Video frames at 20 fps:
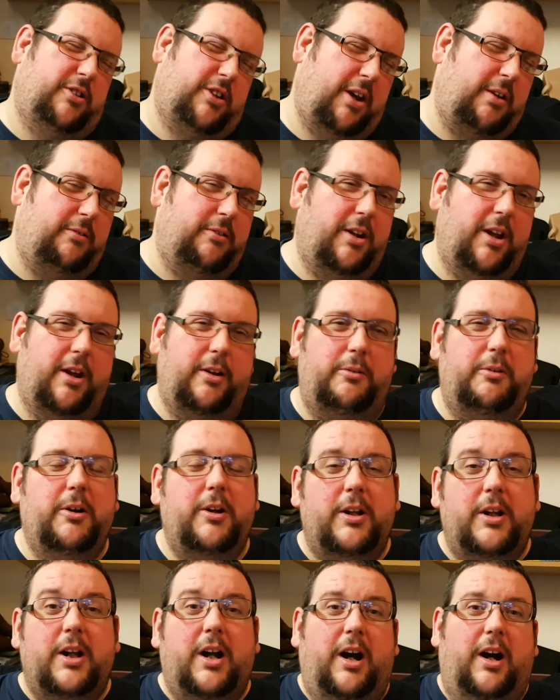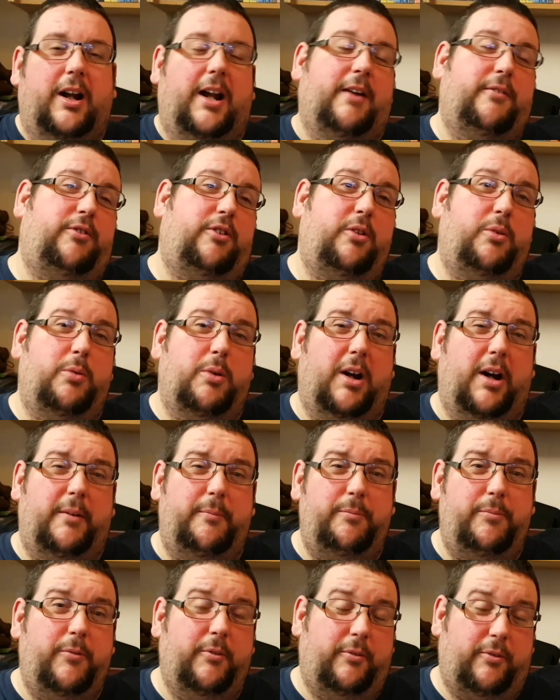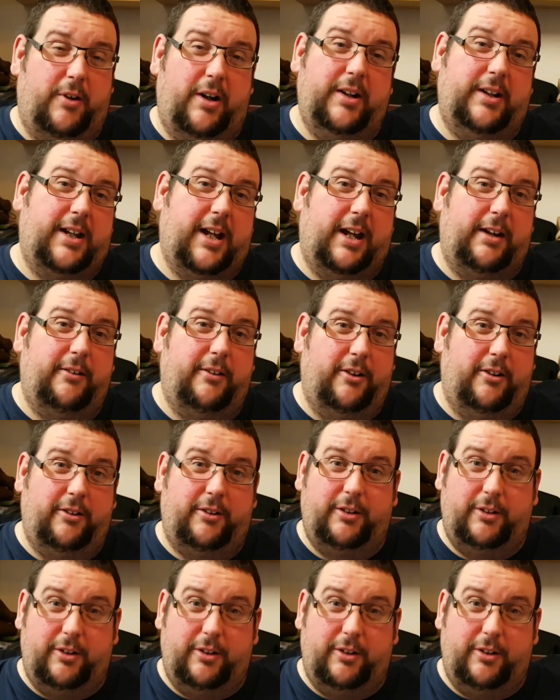I don't know. I'll have to find out, and